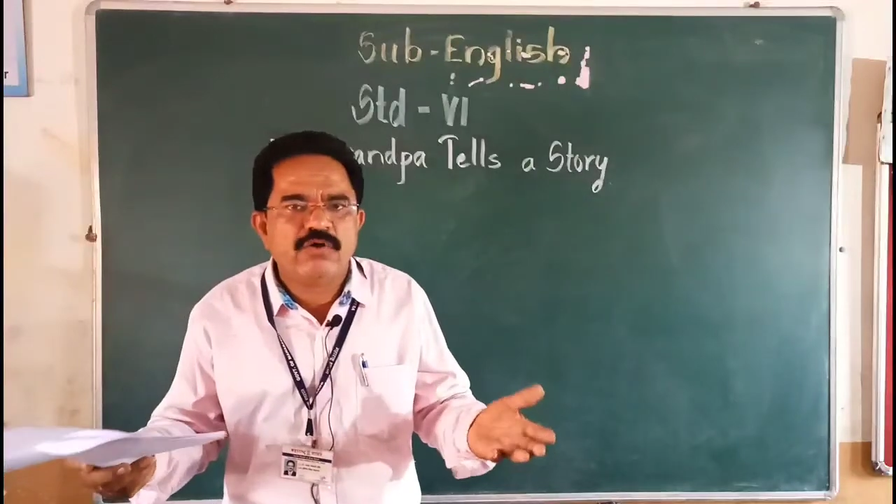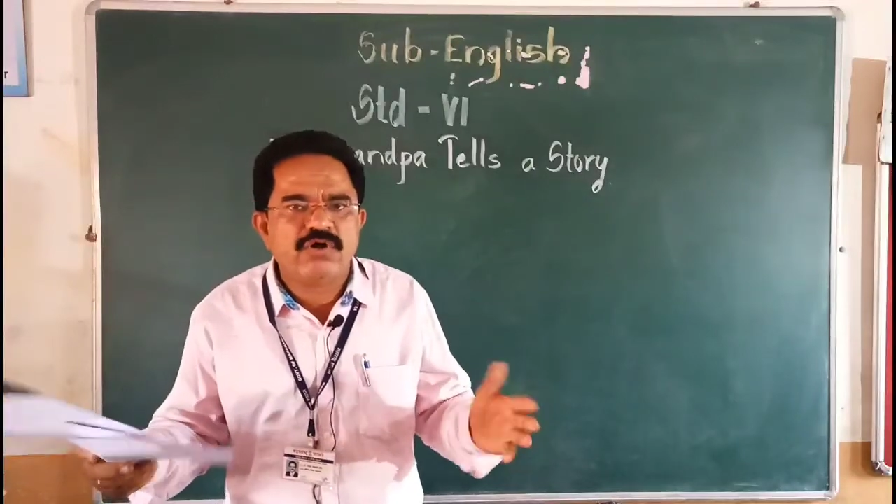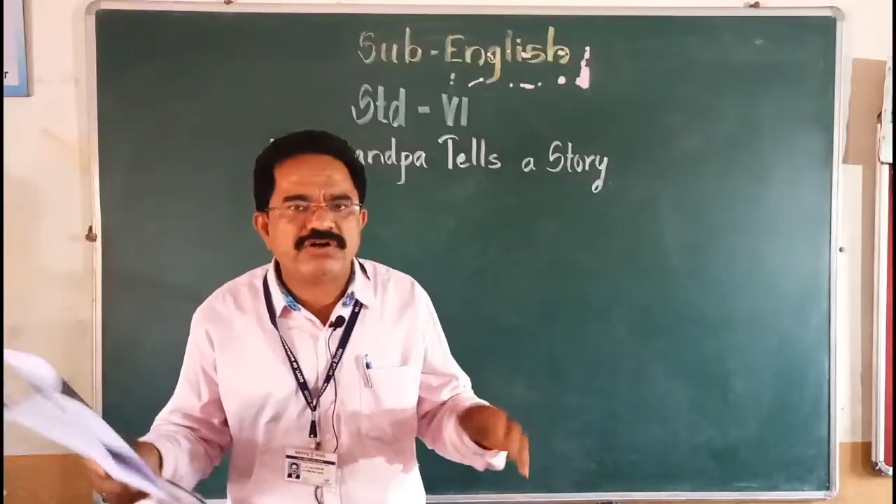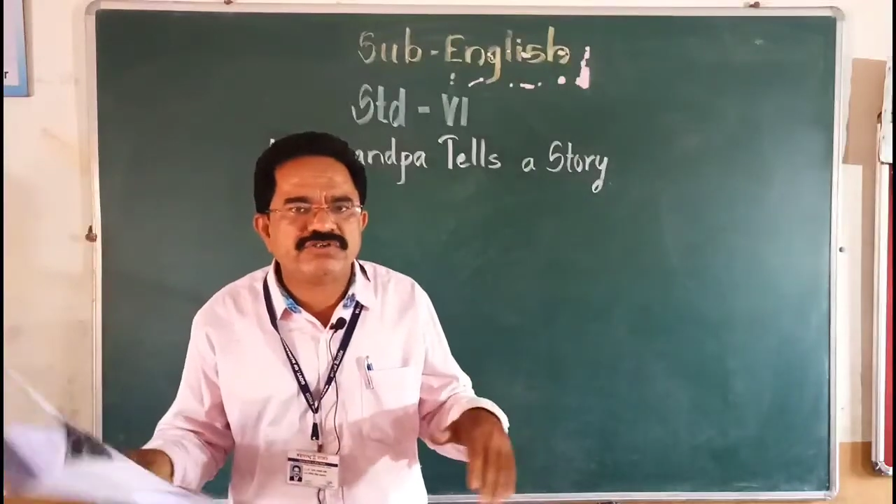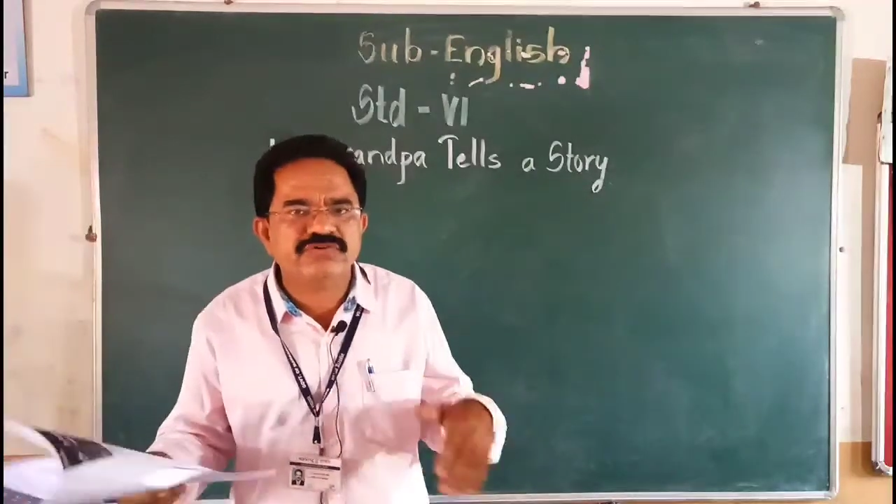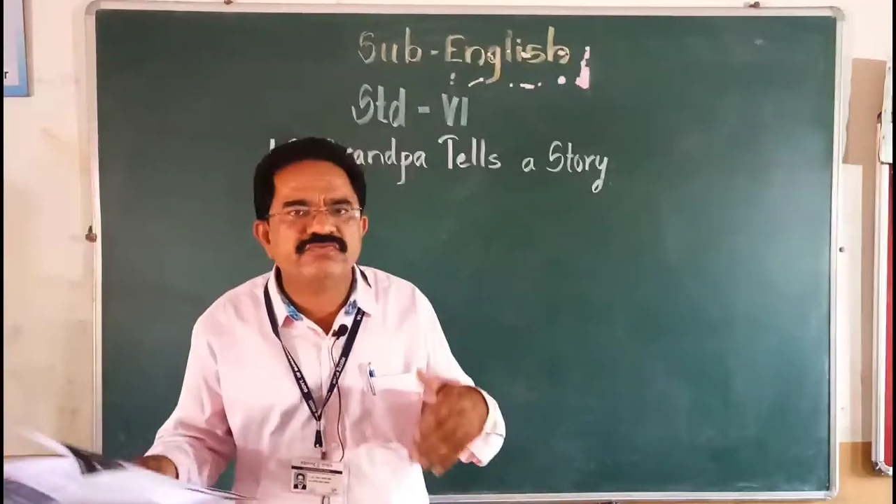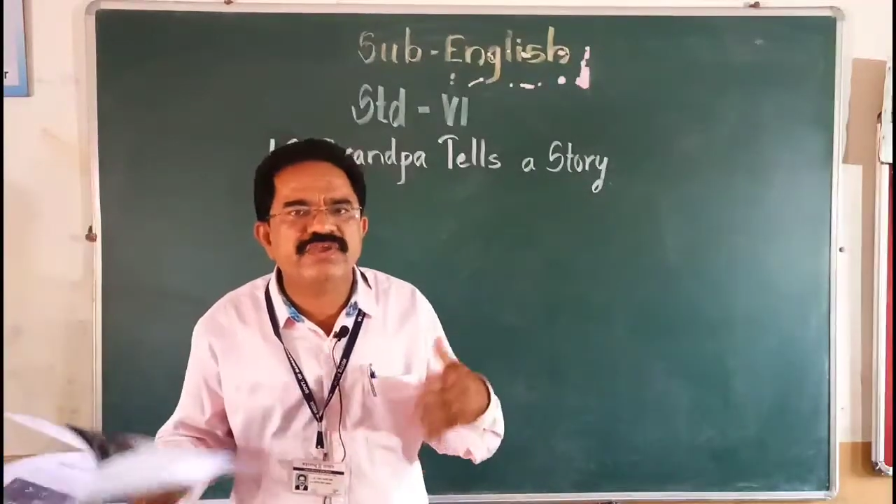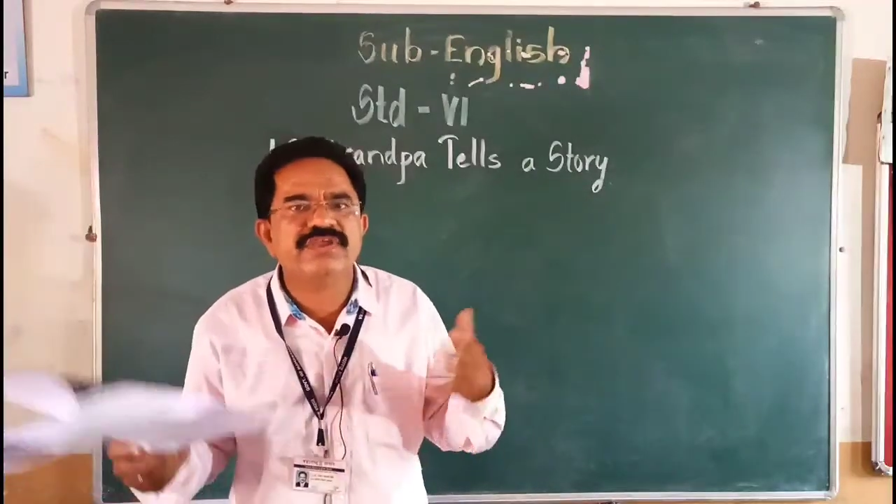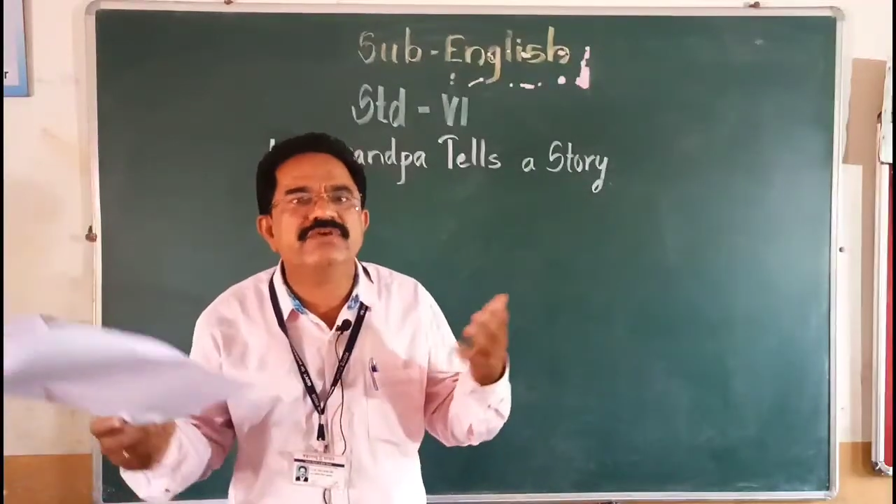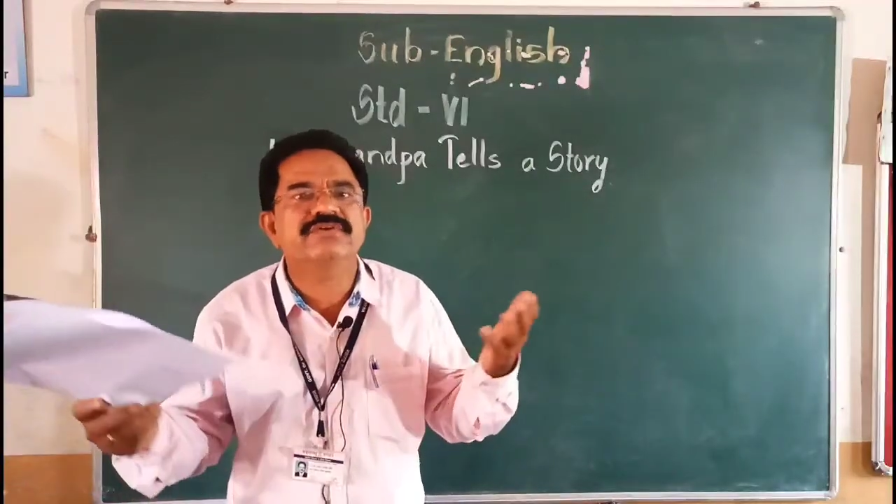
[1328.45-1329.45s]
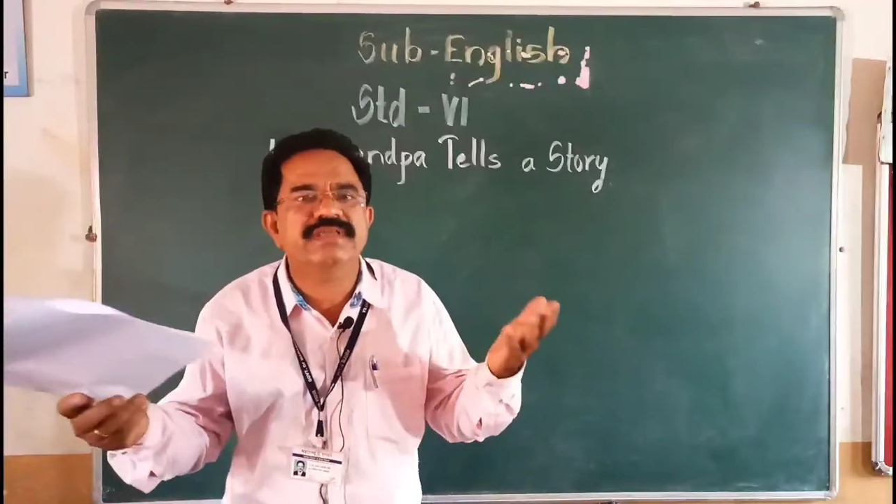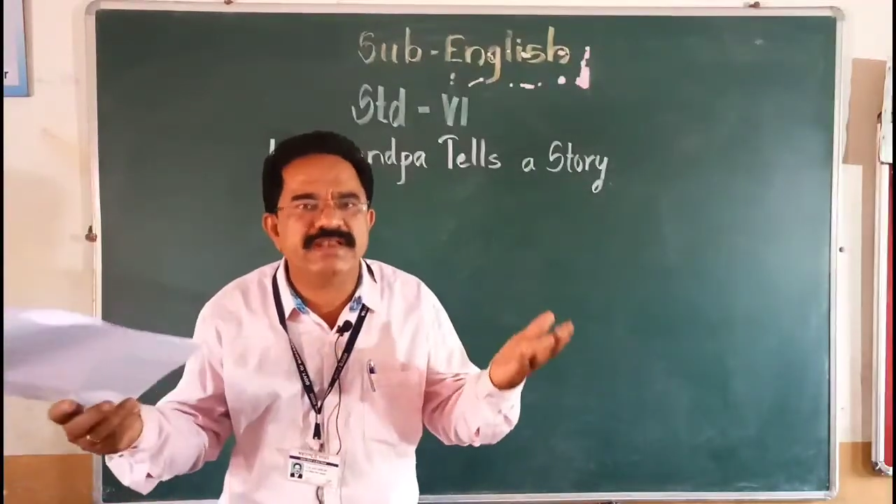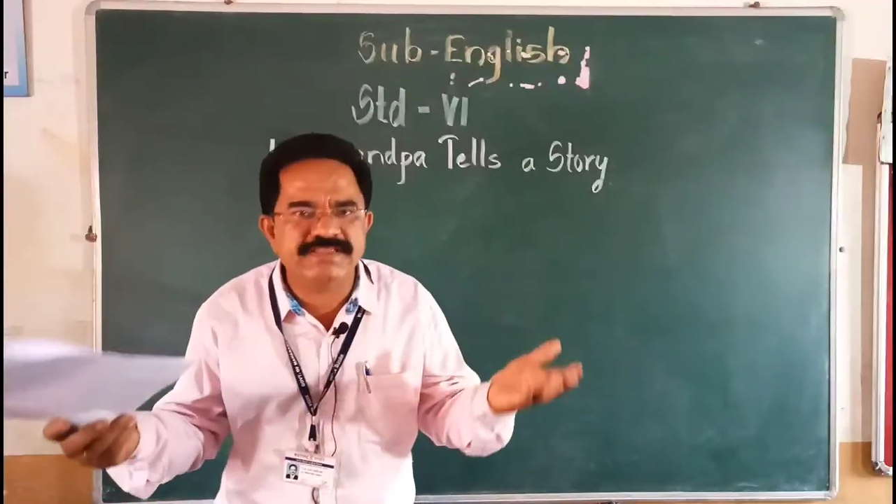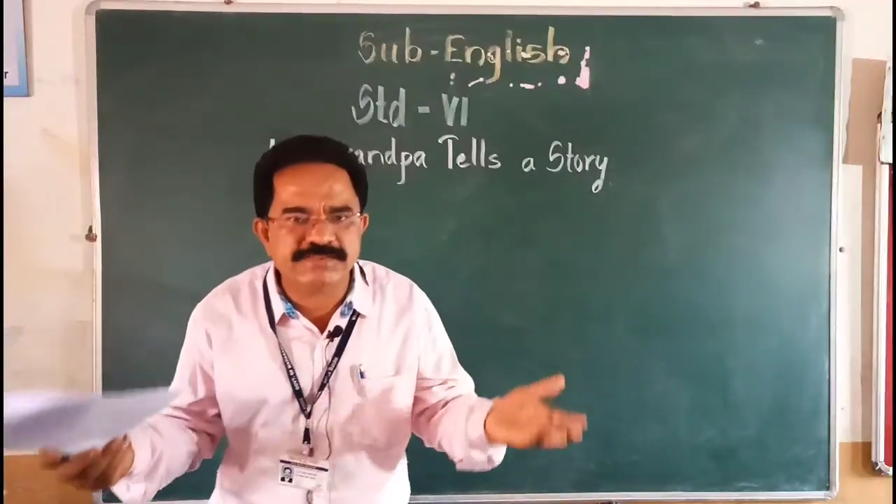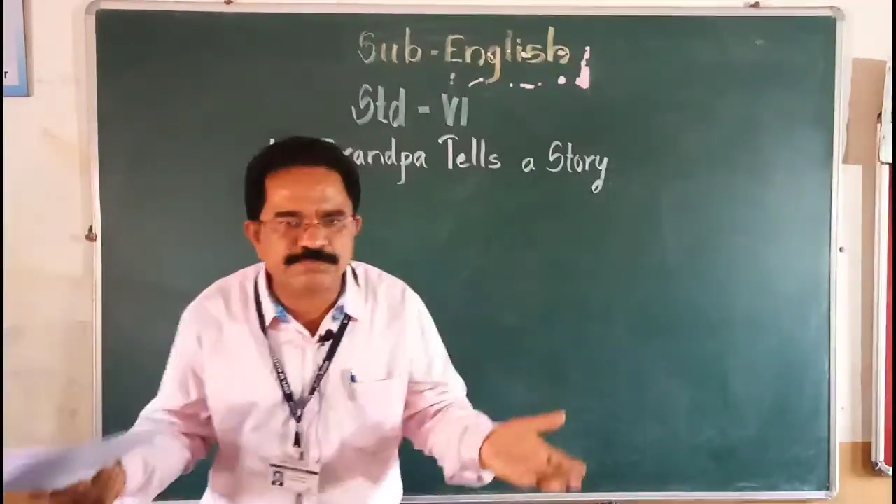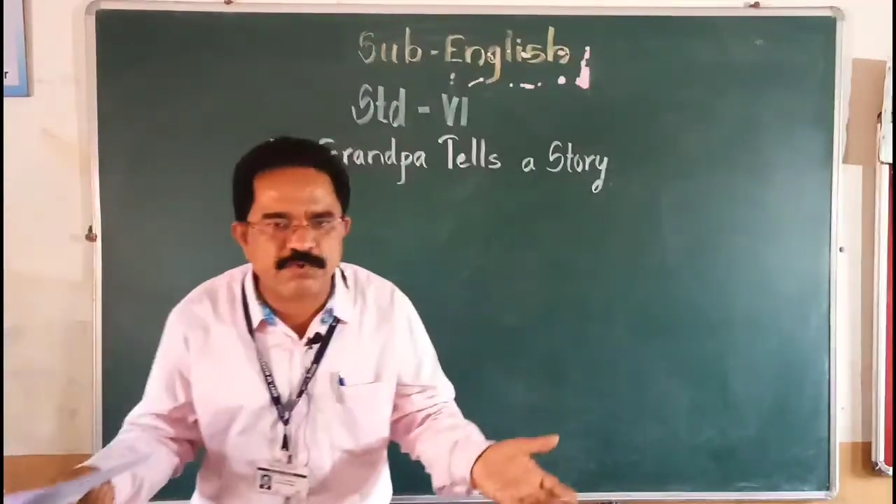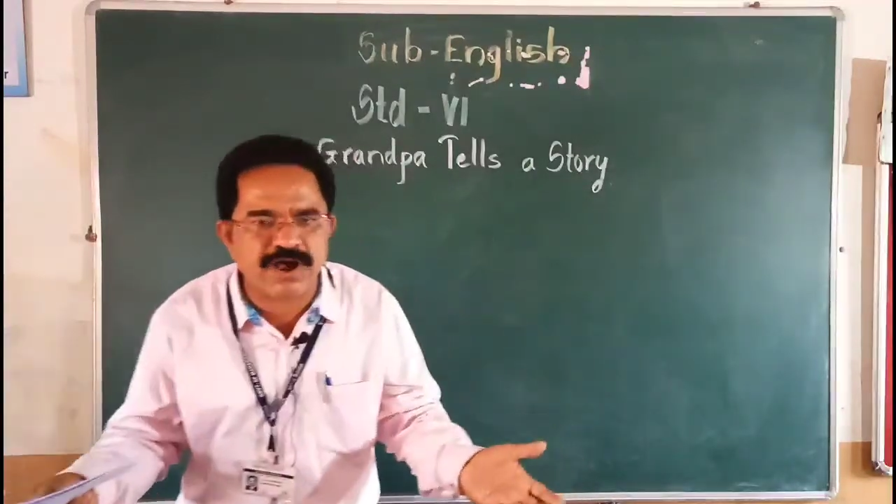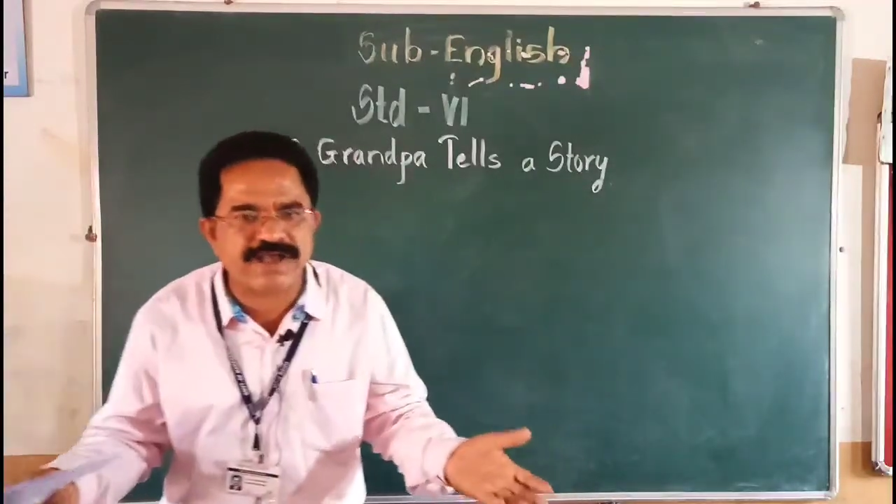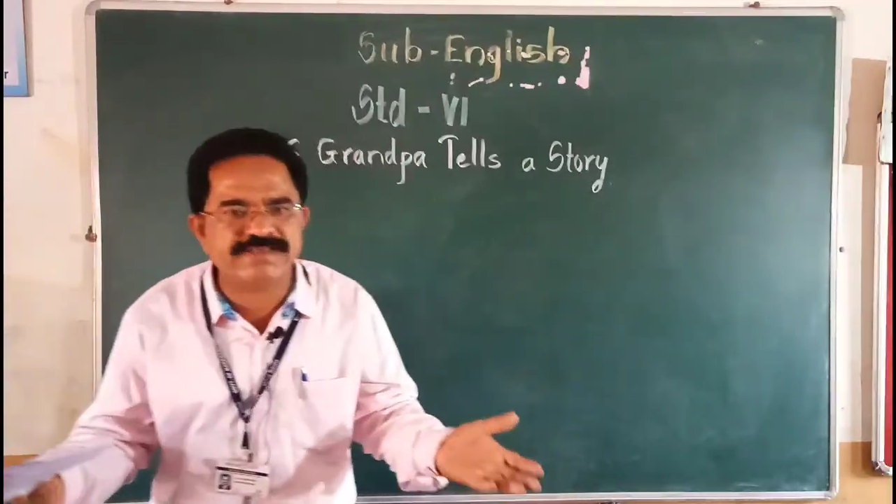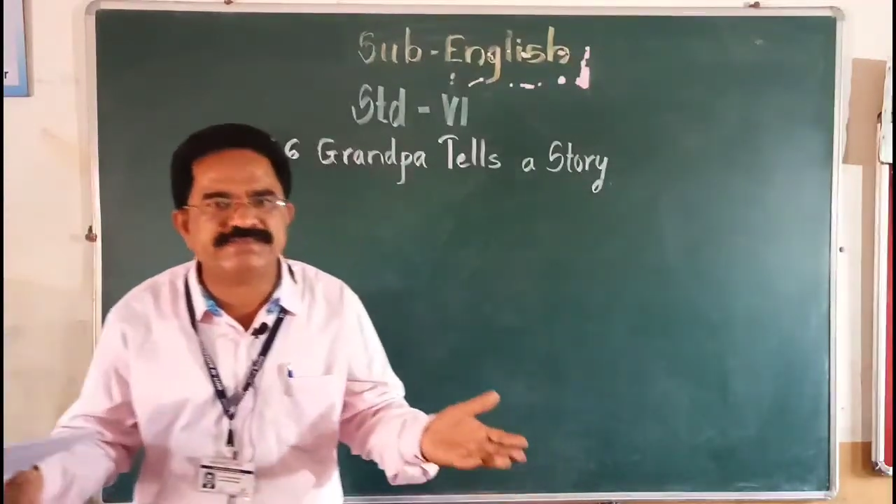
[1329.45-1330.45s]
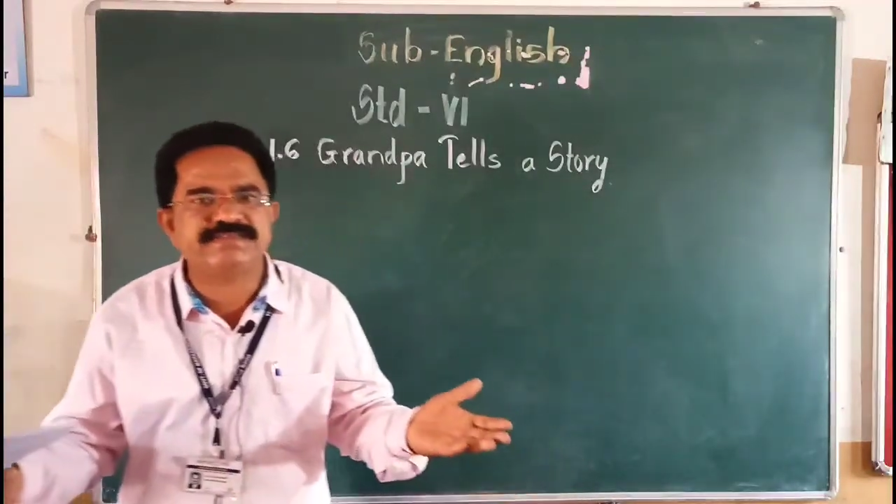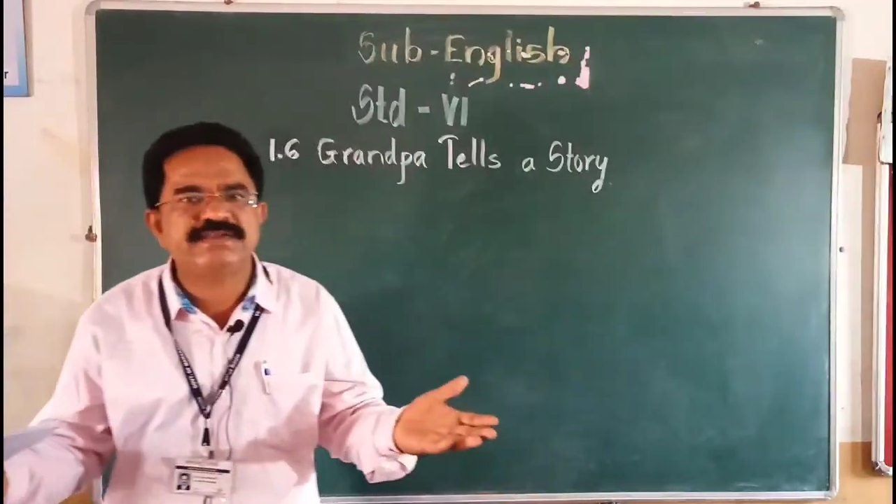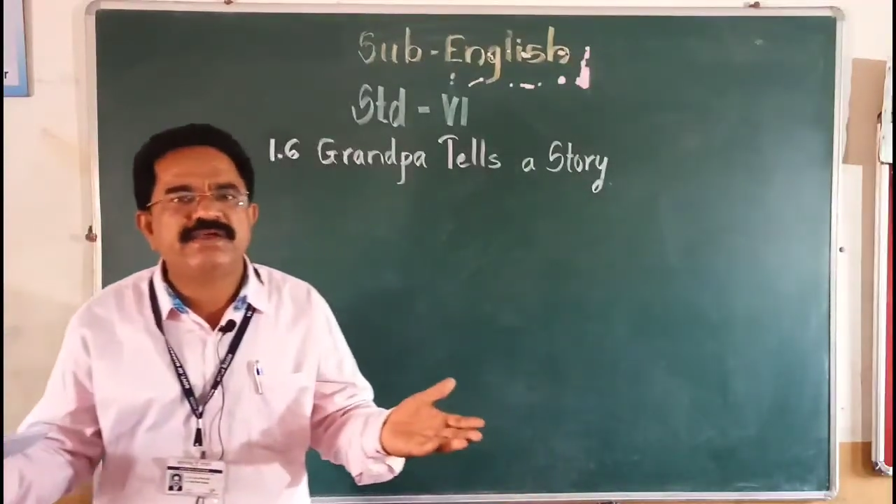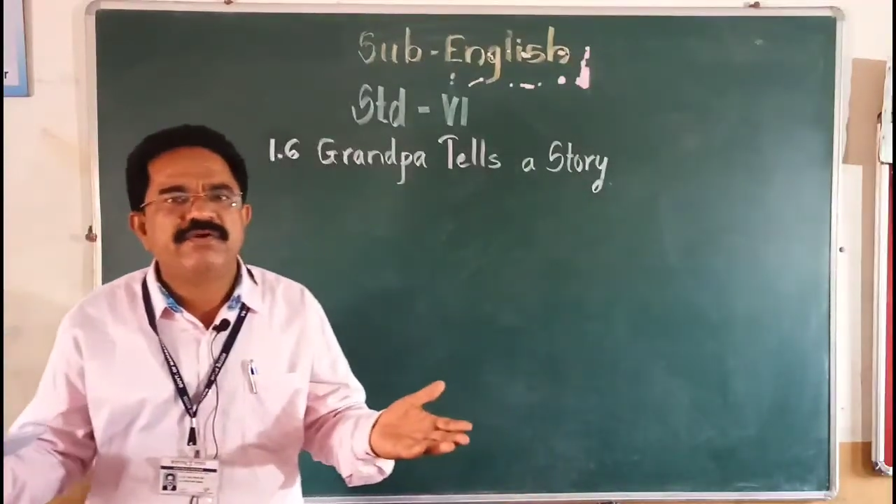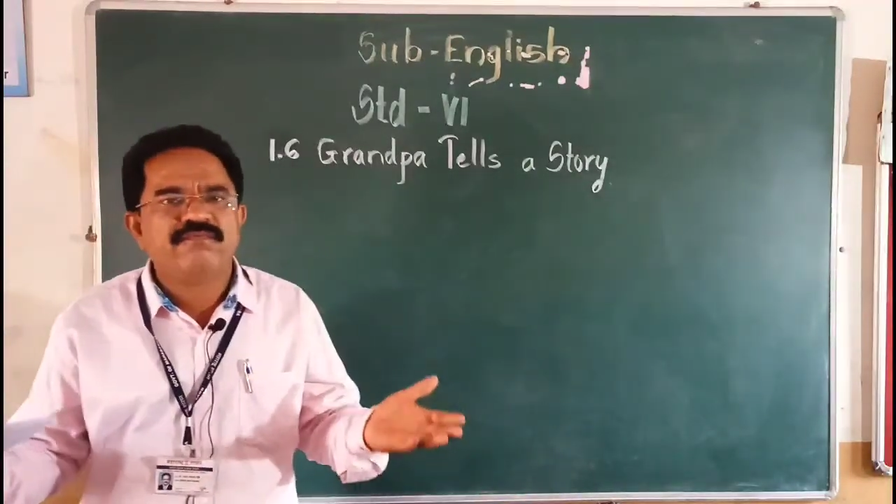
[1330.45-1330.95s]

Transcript: What should we give the response